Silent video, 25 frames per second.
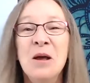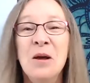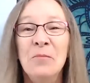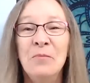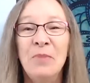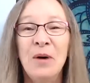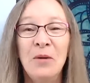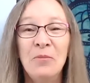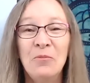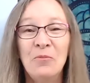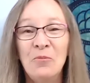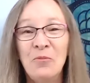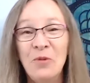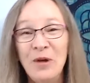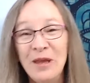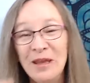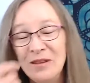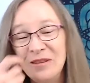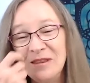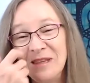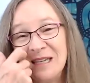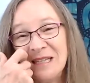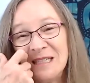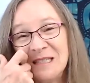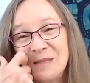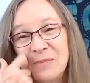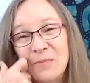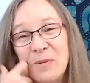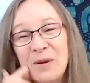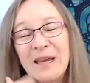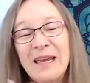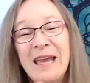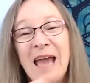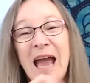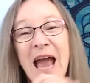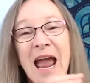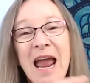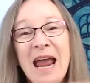But when this
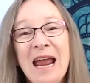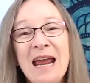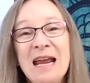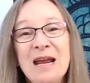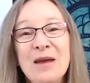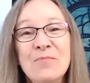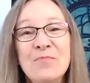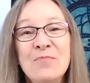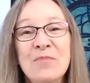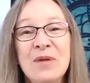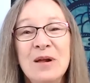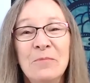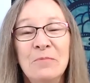became